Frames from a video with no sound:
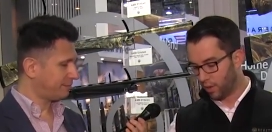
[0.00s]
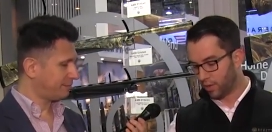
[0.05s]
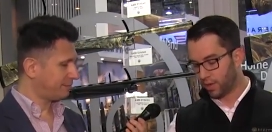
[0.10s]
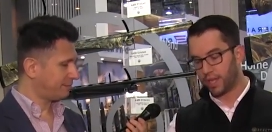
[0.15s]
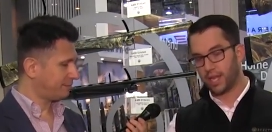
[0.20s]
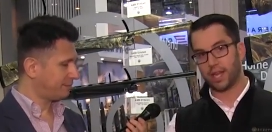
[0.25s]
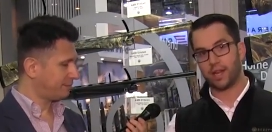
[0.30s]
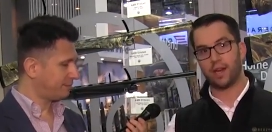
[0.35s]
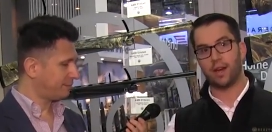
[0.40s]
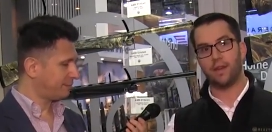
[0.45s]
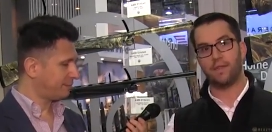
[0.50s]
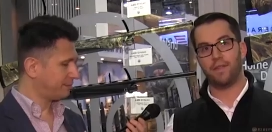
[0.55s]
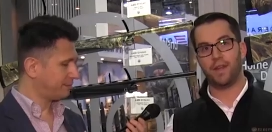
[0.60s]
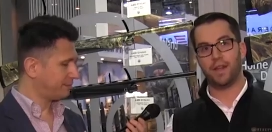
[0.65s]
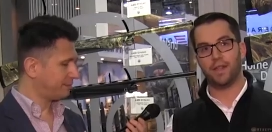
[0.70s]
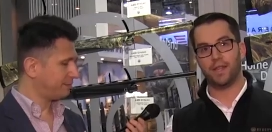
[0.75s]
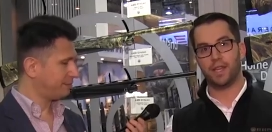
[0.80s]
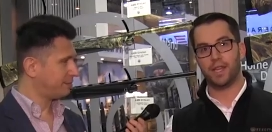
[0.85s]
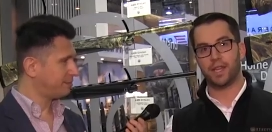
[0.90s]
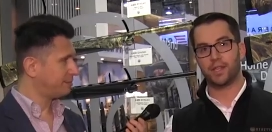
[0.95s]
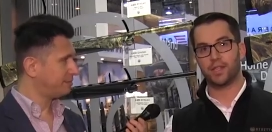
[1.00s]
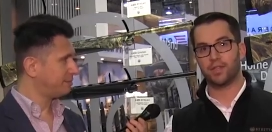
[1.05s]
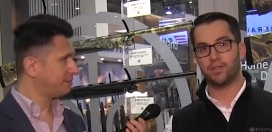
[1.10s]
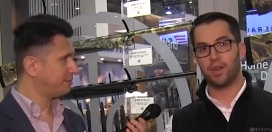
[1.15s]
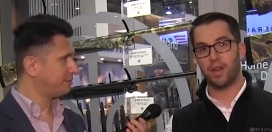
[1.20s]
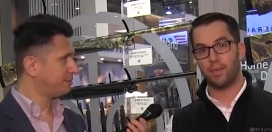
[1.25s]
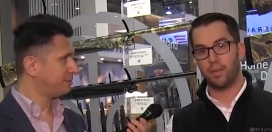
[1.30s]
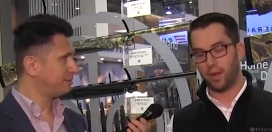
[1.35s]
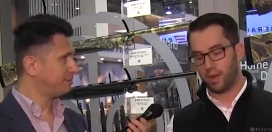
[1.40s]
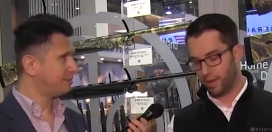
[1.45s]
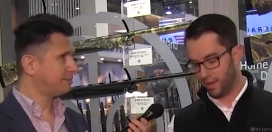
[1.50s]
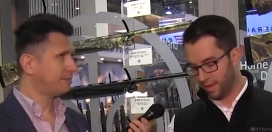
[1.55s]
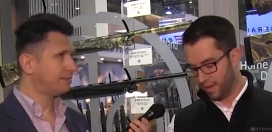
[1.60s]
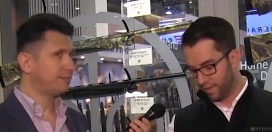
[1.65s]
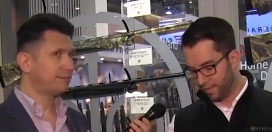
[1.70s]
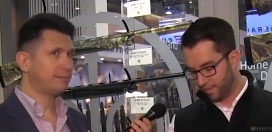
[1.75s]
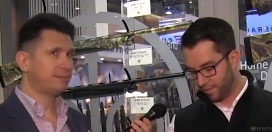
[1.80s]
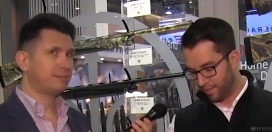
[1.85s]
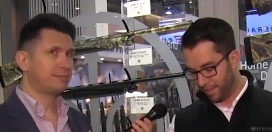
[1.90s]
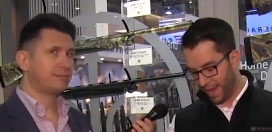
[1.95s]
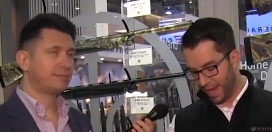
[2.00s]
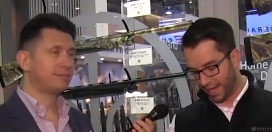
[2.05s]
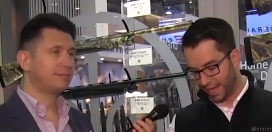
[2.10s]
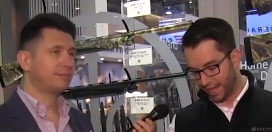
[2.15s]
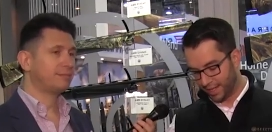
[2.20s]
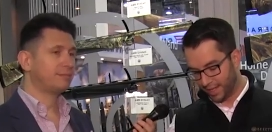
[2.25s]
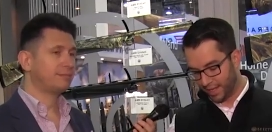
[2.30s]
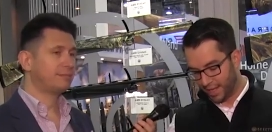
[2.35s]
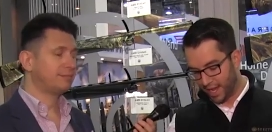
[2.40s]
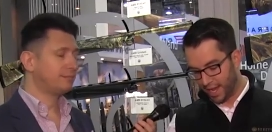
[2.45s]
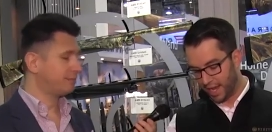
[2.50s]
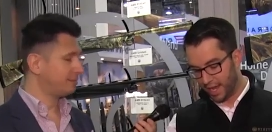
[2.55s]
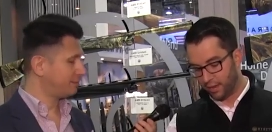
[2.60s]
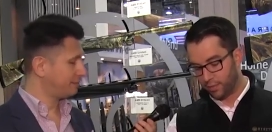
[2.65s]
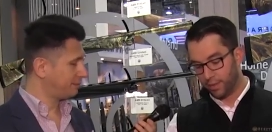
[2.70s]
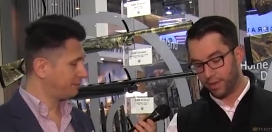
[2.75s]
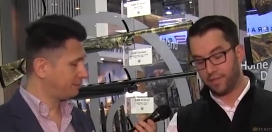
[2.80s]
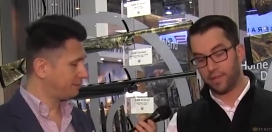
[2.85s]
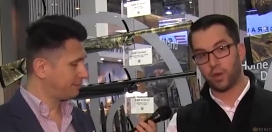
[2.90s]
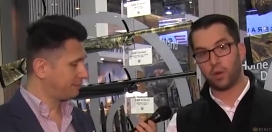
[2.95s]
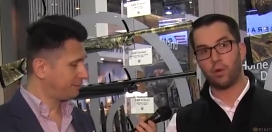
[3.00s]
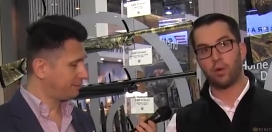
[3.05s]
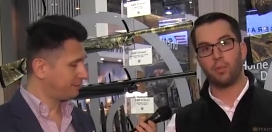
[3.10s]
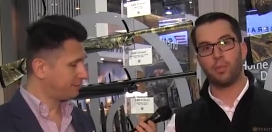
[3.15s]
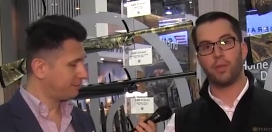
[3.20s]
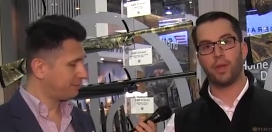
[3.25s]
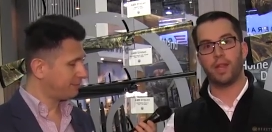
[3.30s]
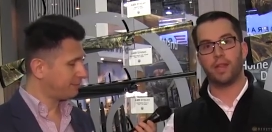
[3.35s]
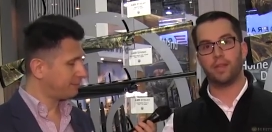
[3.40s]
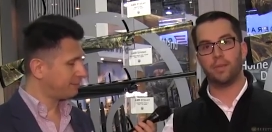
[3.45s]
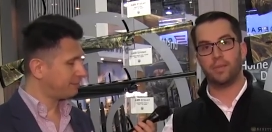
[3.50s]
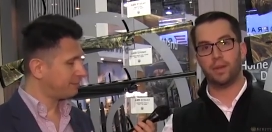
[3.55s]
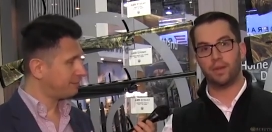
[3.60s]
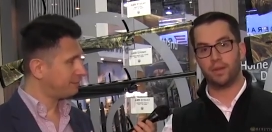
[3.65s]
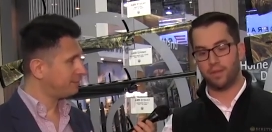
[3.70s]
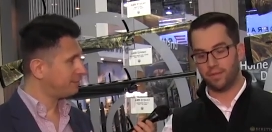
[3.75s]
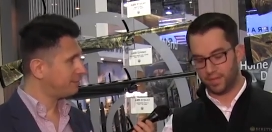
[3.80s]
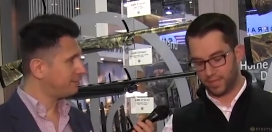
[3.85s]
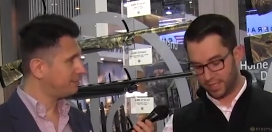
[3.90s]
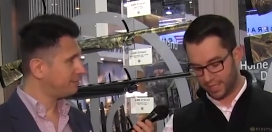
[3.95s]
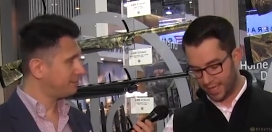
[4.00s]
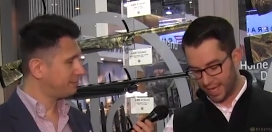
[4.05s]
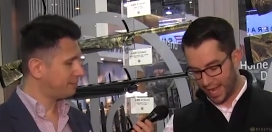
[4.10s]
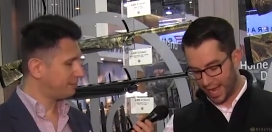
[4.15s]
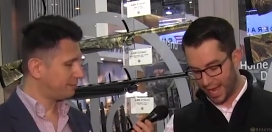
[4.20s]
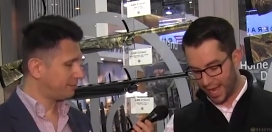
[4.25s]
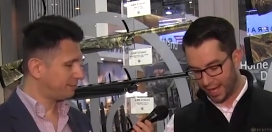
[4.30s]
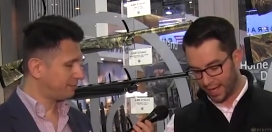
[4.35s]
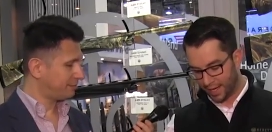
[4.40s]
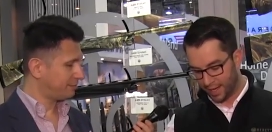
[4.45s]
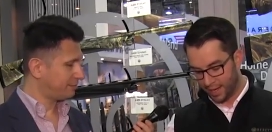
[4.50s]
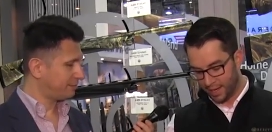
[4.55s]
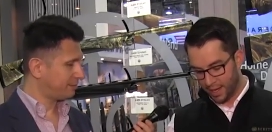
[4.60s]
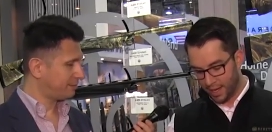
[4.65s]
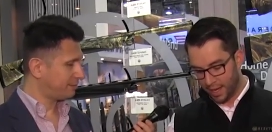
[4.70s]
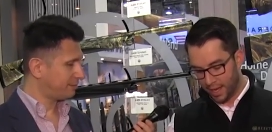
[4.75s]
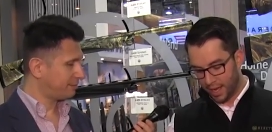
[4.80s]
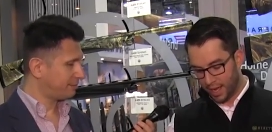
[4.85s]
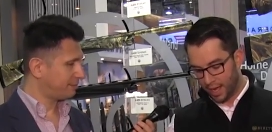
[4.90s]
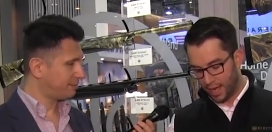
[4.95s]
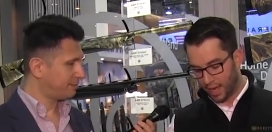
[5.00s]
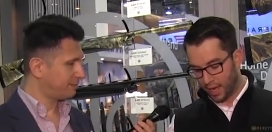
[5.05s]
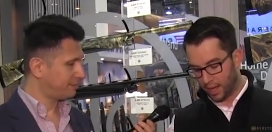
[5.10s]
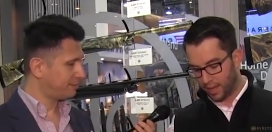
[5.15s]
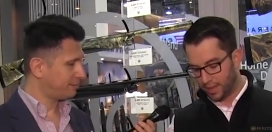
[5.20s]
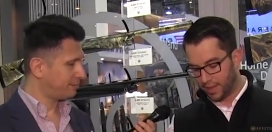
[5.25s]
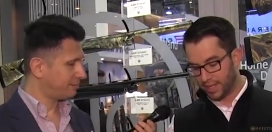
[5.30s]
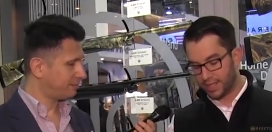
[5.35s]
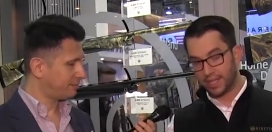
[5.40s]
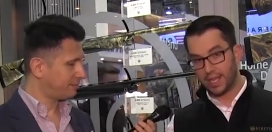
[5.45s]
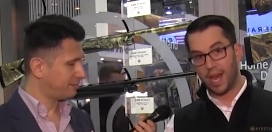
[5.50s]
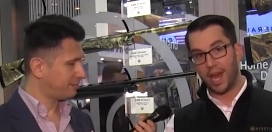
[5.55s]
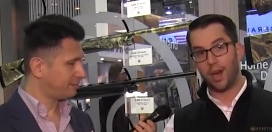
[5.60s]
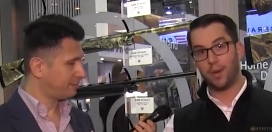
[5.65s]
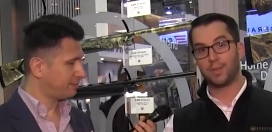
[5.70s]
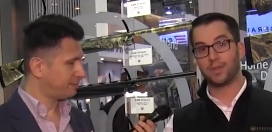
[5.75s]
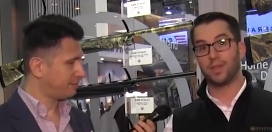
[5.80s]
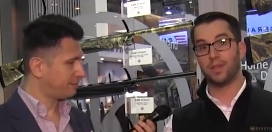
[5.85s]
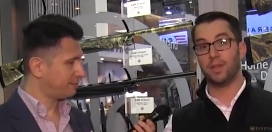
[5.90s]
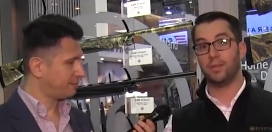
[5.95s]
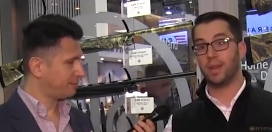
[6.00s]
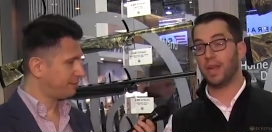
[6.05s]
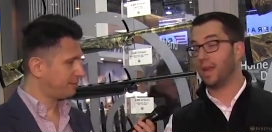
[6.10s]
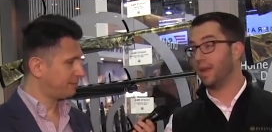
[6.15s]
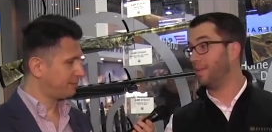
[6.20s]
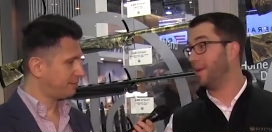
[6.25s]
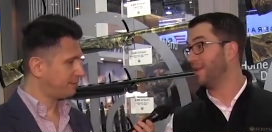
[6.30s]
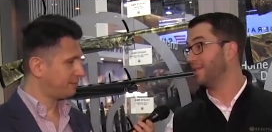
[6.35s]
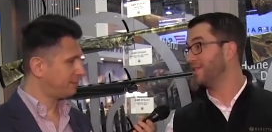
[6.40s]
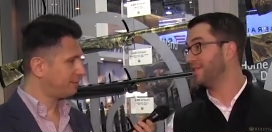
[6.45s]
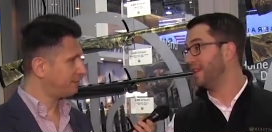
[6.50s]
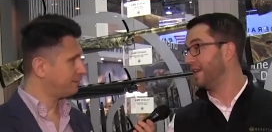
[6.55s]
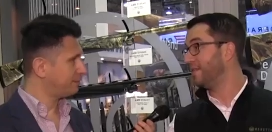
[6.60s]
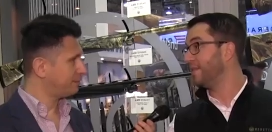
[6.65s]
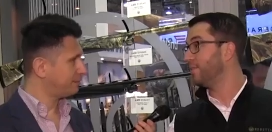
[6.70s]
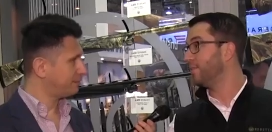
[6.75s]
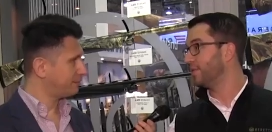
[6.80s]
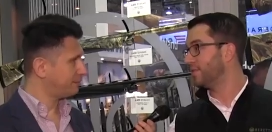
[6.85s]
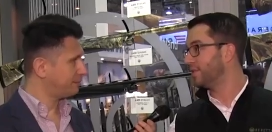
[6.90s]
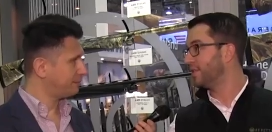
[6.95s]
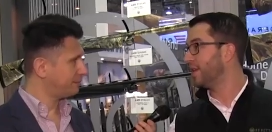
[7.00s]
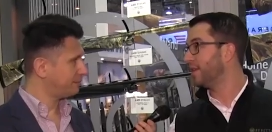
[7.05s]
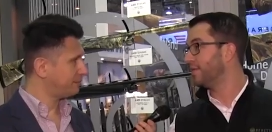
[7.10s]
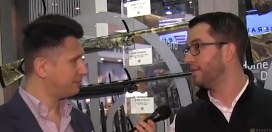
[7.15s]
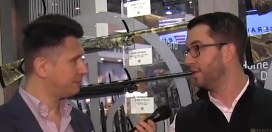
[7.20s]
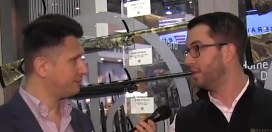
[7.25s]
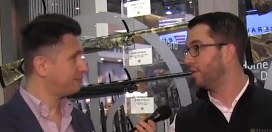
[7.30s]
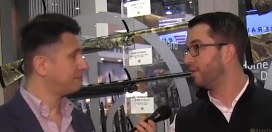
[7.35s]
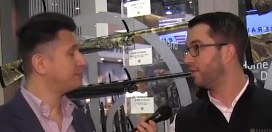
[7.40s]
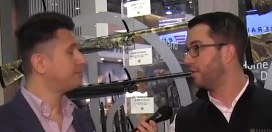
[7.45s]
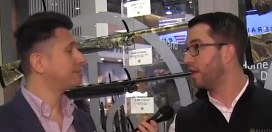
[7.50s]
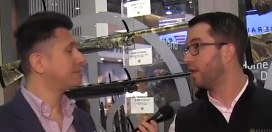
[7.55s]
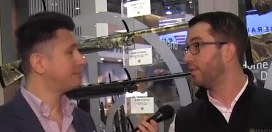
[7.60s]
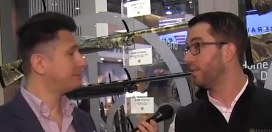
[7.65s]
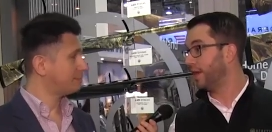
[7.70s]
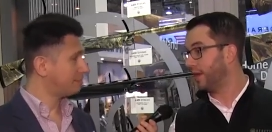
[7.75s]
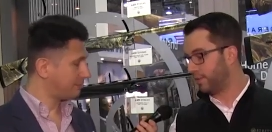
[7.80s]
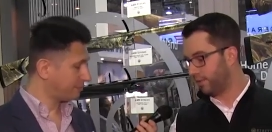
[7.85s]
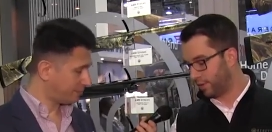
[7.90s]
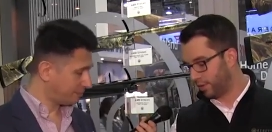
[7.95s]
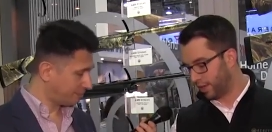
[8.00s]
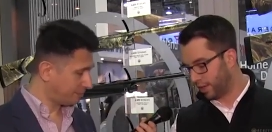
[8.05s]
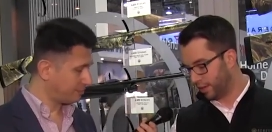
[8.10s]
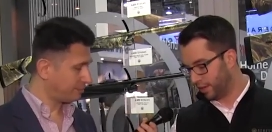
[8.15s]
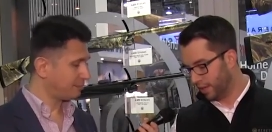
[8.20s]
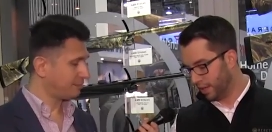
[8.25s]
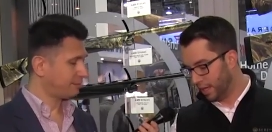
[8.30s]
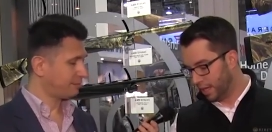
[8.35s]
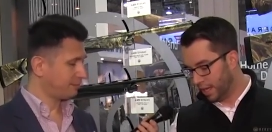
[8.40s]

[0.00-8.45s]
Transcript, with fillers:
Speaker 1: old kickoff on the Xtrema from back in the day and we've incorporated it in the middle of the stock. Uh, this helps eliminate about 70% of the overall recoil.